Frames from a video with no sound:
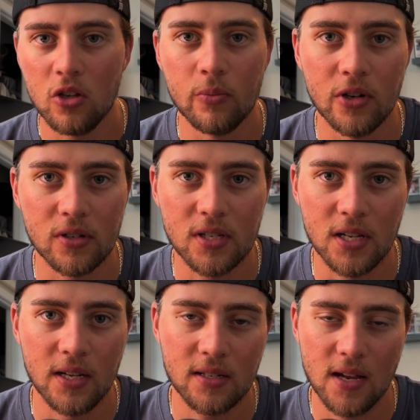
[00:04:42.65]
you'll be able to
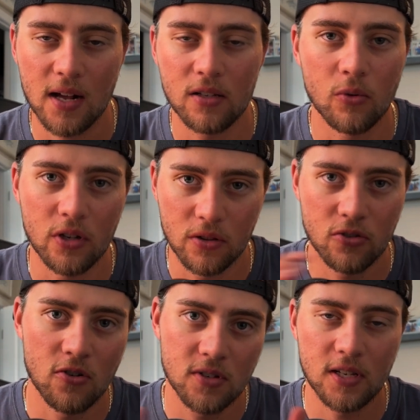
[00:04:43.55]
see exactly what
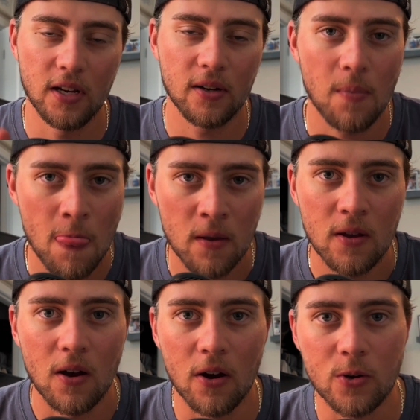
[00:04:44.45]
the drone's seeing
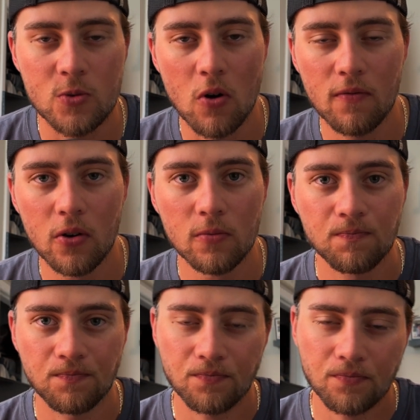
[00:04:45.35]
on your smartphone.